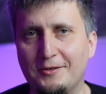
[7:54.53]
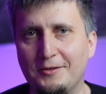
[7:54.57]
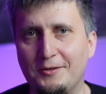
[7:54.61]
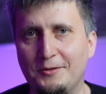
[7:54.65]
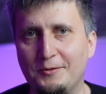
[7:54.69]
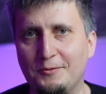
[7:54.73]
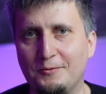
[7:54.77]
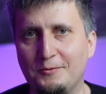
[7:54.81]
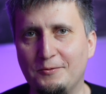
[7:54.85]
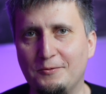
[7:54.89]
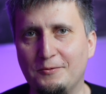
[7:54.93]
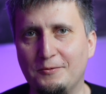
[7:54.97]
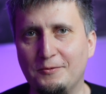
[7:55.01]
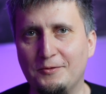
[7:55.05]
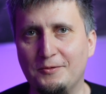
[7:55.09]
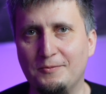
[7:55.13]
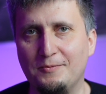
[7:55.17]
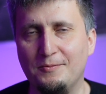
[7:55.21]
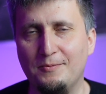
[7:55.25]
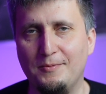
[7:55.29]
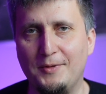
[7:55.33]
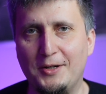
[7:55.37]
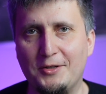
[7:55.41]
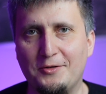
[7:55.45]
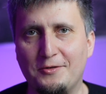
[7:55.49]
you
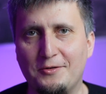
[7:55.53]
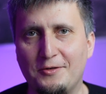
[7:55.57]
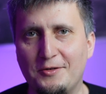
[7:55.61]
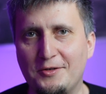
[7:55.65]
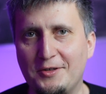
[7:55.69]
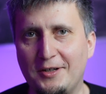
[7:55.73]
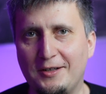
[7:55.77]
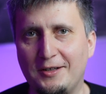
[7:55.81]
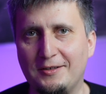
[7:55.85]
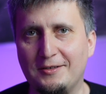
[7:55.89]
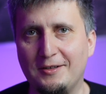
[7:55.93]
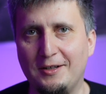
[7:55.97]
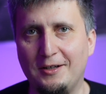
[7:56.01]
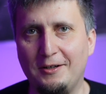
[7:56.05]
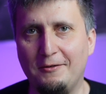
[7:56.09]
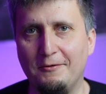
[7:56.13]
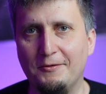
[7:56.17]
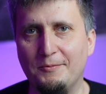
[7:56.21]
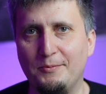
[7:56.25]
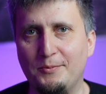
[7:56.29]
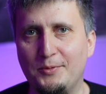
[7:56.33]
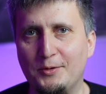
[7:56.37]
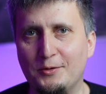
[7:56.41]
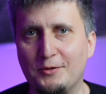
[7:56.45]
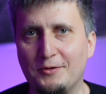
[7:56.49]
measure just how
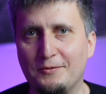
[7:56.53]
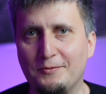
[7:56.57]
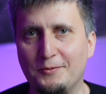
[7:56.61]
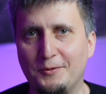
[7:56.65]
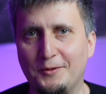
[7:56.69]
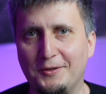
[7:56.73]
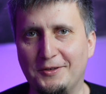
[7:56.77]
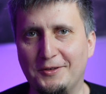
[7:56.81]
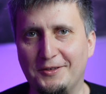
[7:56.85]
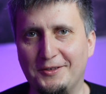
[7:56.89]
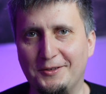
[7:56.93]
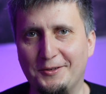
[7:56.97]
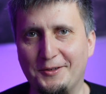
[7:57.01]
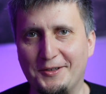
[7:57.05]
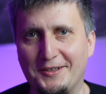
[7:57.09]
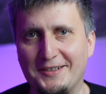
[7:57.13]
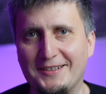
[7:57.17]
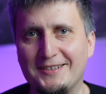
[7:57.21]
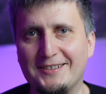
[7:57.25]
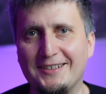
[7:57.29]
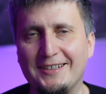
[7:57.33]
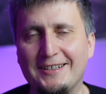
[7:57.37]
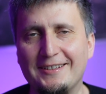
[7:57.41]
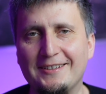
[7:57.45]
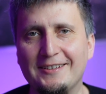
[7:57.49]
beautiful is your
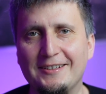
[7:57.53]
design.